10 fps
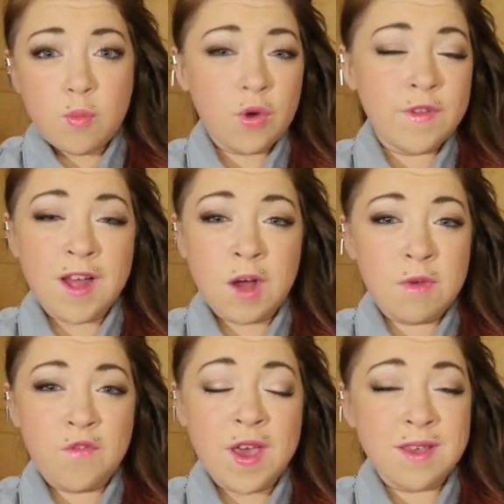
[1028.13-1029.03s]
putting that
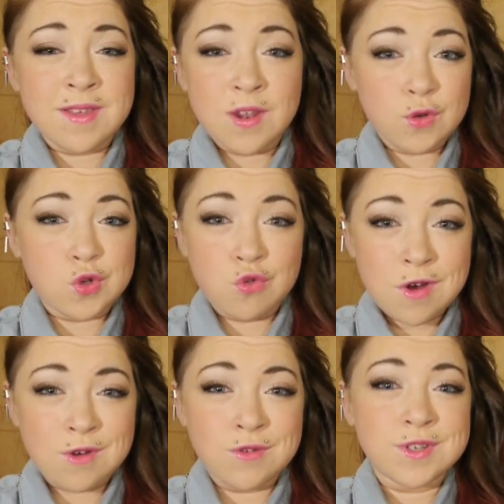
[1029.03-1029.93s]
on my face, it looks
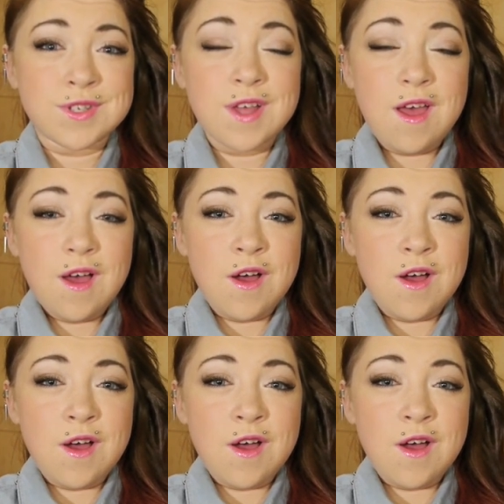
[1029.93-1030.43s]
gross.